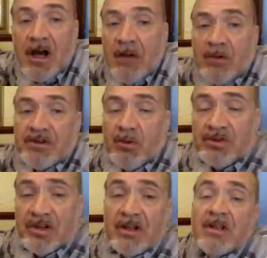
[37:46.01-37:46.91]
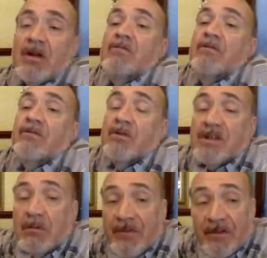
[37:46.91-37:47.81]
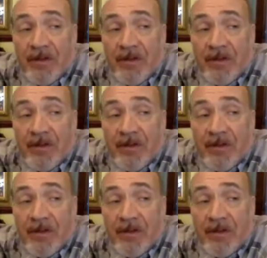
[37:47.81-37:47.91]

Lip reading: I want to also go through some of